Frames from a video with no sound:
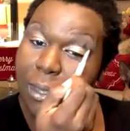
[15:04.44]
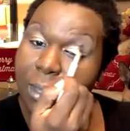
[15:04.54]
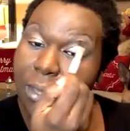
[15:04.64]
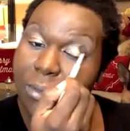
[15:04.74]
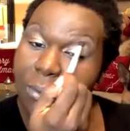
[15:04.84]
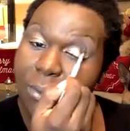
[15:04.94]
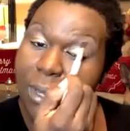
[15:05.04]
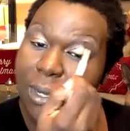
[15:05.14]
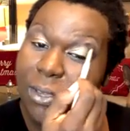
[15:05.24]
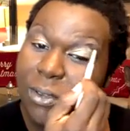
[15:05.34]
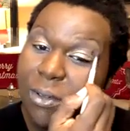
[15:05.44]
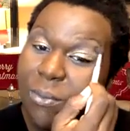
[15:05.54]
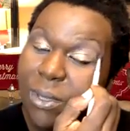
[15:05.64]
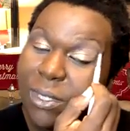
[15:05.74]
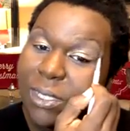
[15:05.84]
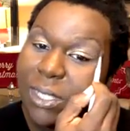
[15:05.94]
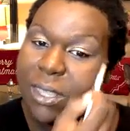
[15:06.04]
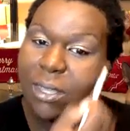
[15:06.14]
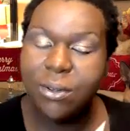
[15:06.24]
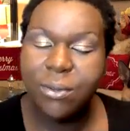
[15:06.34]
You don't want to see
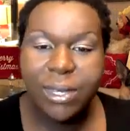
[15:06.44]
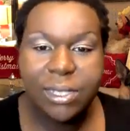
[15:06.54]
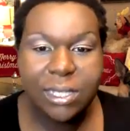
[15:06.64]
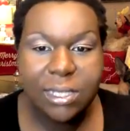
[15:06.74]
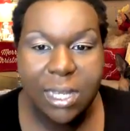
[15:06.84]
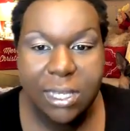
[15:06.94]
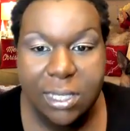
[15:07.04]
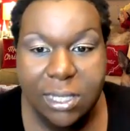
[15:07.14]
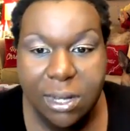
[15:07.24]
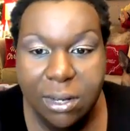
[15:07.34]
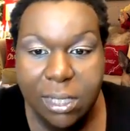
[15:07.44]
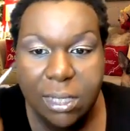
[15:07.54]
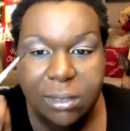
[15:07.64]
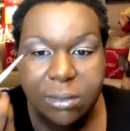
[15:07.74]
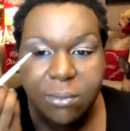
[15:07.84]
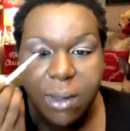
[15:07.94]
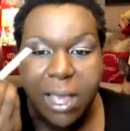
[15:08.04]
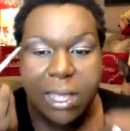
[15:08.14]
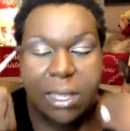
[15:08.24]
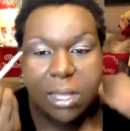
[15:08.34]
the creases necessarily,
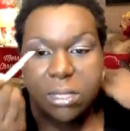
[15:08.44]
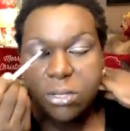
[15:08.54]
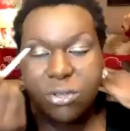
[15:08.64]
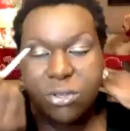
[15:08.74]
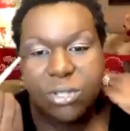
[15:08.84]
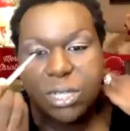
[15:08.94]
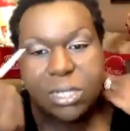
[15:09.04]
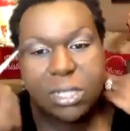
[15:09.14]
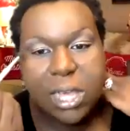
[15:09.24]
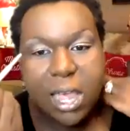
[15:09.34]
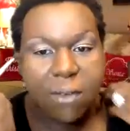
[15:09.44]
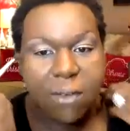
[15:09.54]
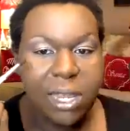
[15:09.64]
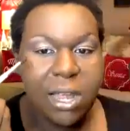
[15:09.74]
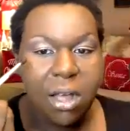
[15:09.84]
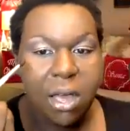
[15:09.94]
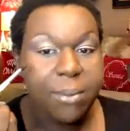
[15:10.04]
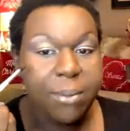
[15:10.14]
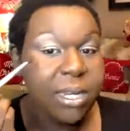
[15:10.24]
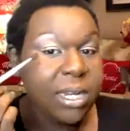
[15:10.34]
right? So you shouldn't see every layer I
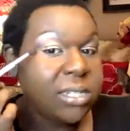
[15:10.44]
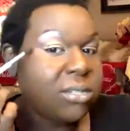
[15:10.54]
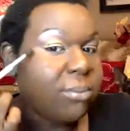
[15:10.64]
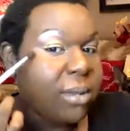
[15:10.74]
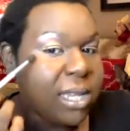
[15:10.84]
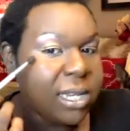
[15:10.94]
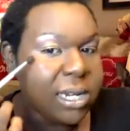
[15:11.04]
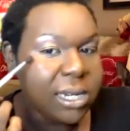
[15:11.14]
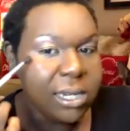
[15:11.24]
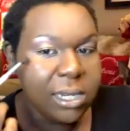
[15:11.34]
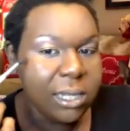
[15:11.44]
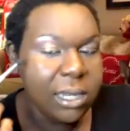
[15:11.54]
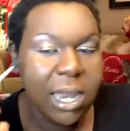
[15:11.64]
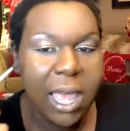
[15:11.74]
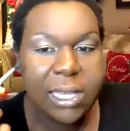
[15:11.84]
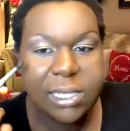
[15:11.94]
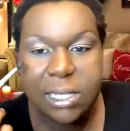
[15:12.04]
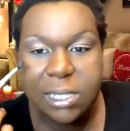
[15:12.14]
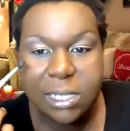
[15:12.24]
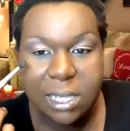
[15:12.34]
put in. It should blend nice
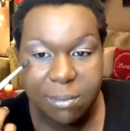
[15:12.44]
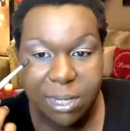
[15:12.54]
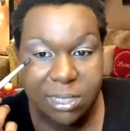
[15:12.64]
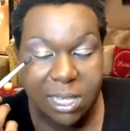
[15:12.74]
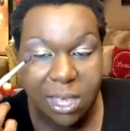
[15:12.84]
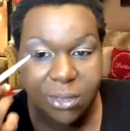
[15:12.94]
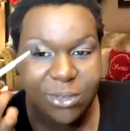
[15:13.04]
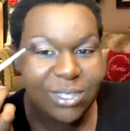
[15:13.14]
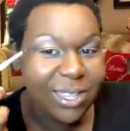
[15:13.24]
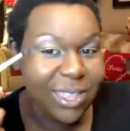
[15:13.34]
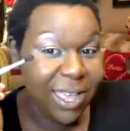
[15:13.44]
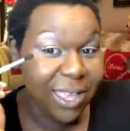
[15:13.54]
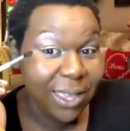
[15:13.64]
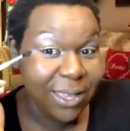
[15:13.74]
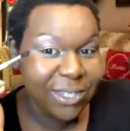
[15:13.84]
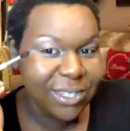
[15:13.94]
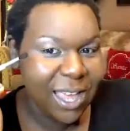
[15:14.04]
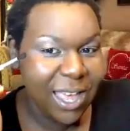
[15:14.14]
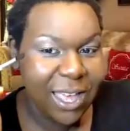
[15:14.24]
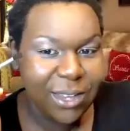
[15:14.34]
and seamlessly on. You see that
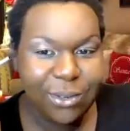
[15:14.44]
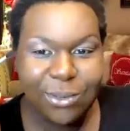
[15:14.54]
shine?